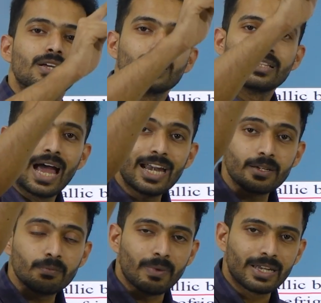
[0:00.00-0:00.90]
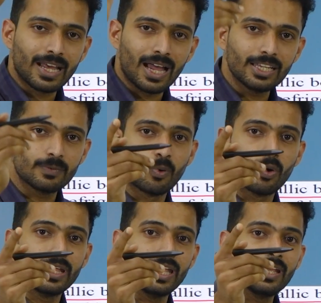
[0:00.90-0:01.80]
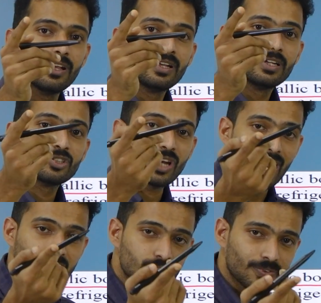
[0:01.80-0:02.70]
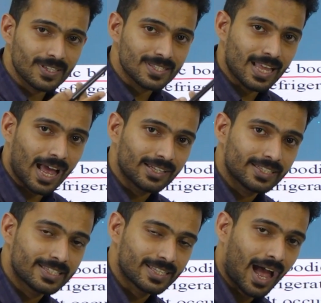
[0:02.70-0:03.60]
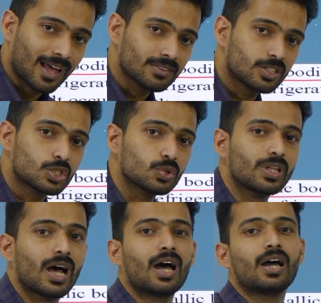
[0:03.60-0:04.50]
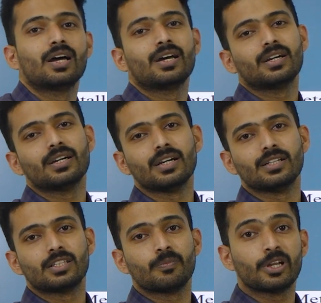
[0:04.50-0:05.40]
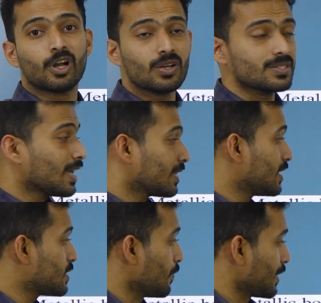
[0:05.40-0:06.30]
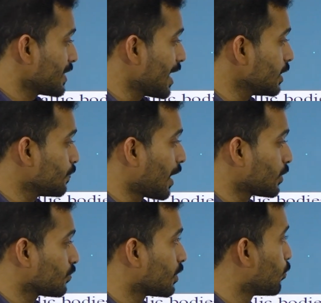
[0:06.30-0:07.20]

That metallic body transfers the charge to the earth because this metallic part of the